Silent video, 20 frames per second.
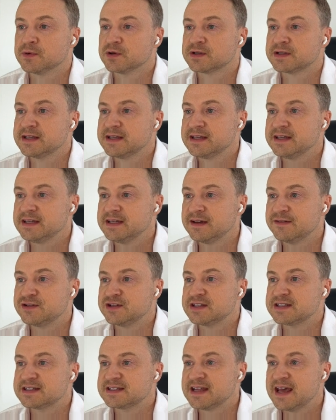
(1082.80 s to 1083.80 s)
D, if she
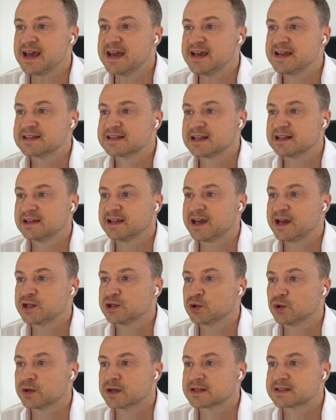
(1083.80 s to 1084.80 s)
stays and the
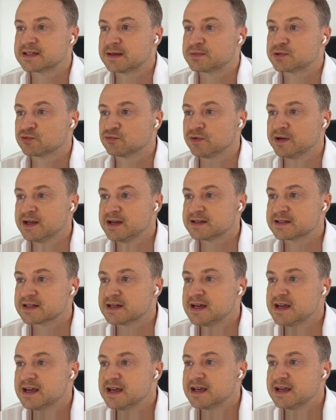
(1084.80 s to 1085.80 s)
landlord accepts rent,
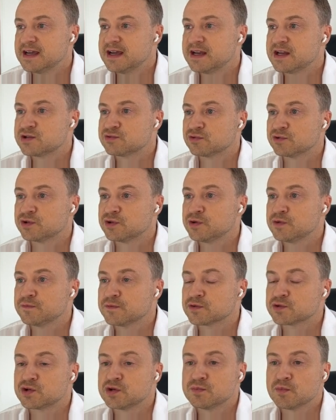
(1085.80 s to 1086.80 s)
it is renewed for
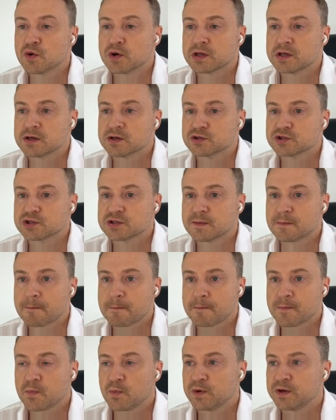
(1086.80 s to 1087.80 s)
2 more years.
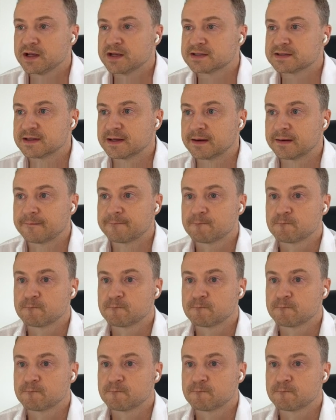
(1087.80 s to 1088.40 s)
What do you guys think?